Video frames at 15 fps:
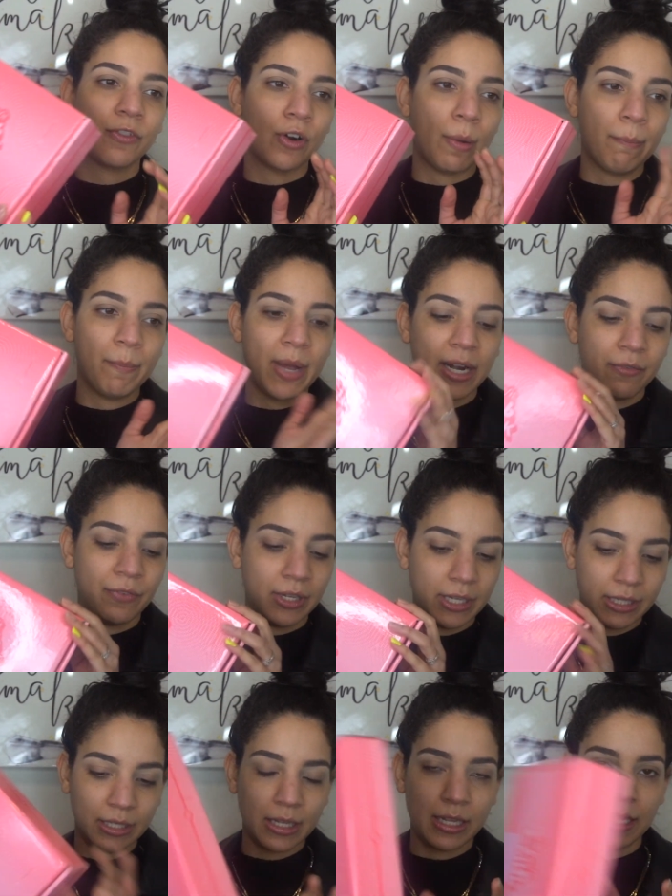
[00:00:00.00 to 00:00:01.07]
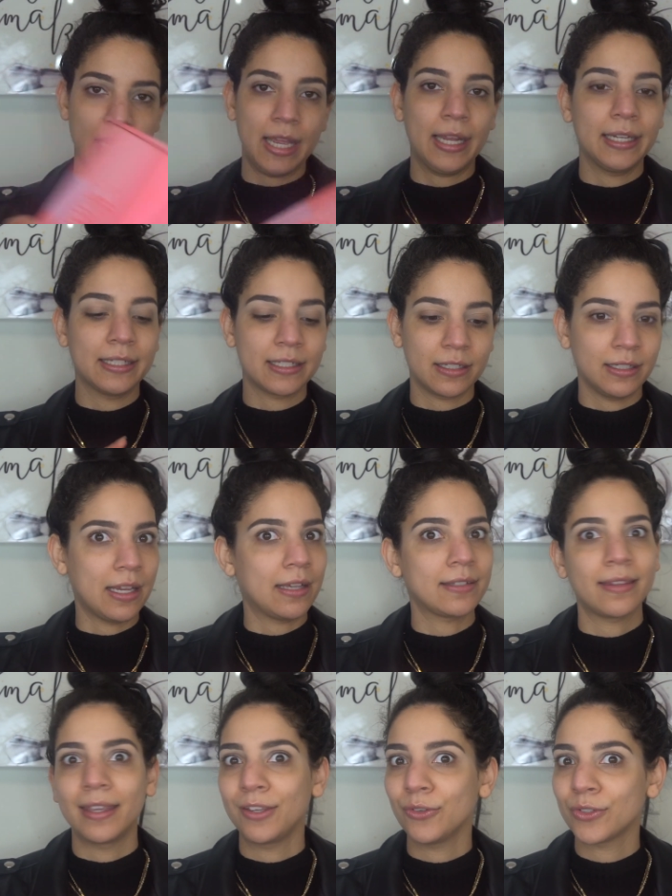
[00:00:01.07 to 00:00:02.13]
from Benefit. And
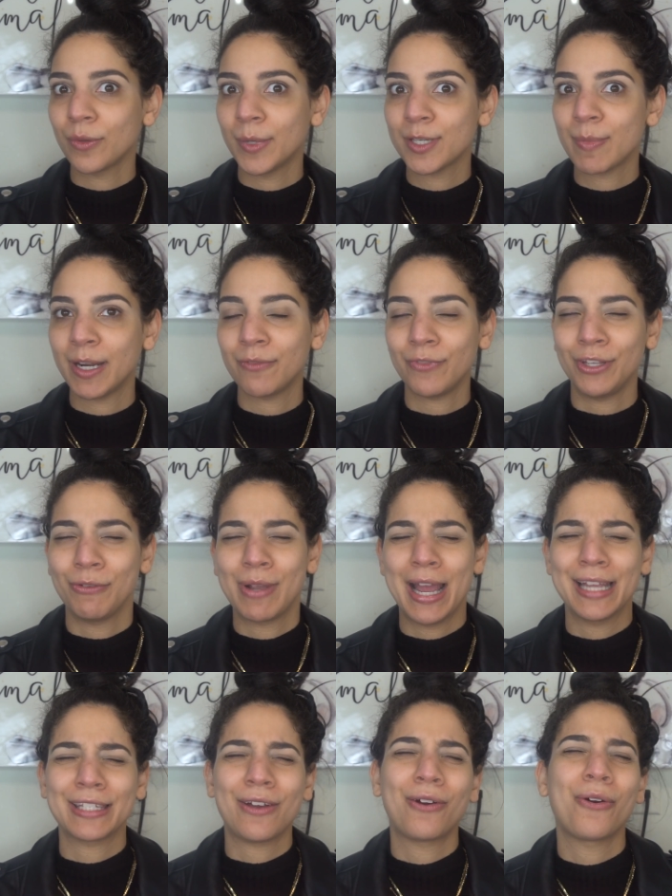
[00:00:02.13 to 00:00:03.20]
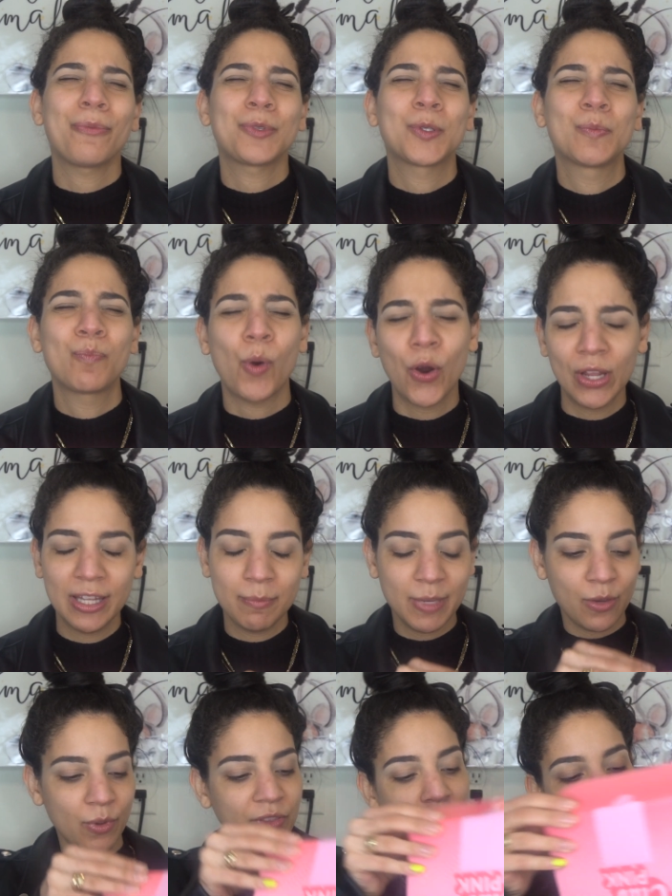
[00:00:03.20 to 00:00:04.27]
yes, thank you so much, Benefit. You guys are spoiling
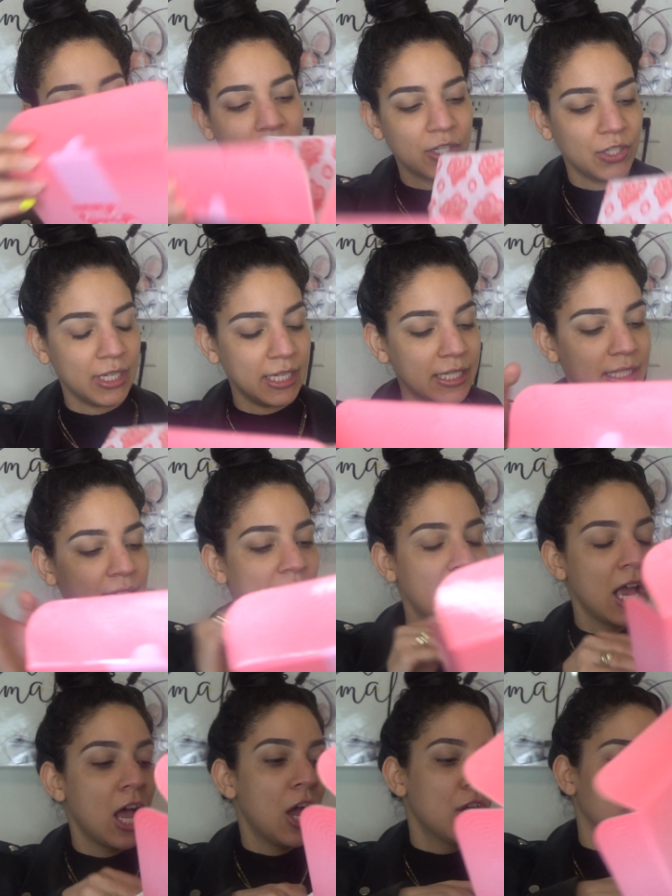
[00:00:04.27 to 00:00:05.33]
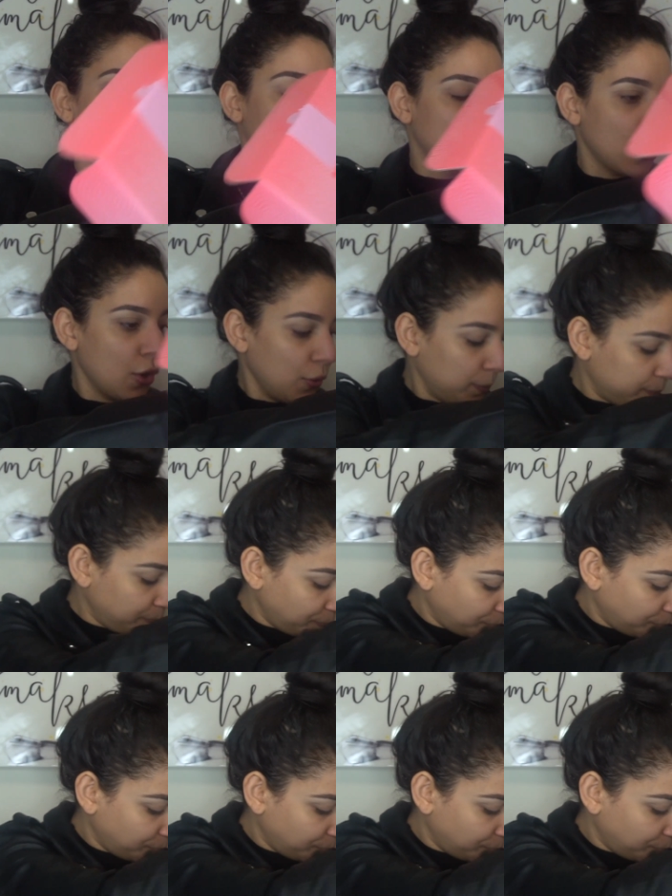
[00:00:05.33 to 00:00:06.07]
me with all the goodies. So